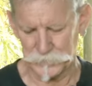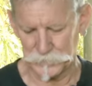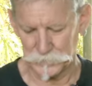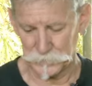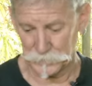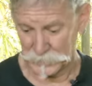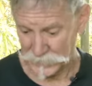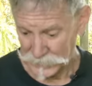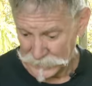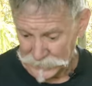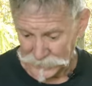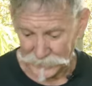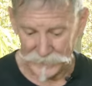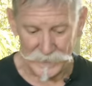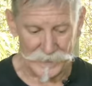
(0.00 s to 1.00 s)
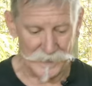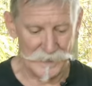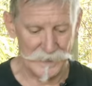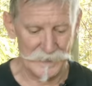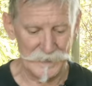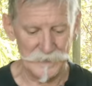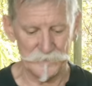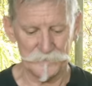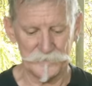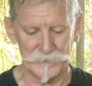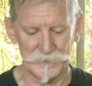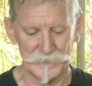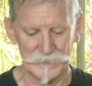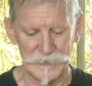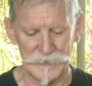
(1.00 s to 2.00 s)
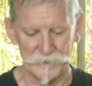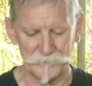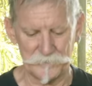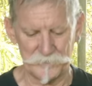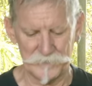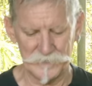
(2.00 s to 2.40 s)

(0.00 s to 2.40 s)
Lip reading: to now have enough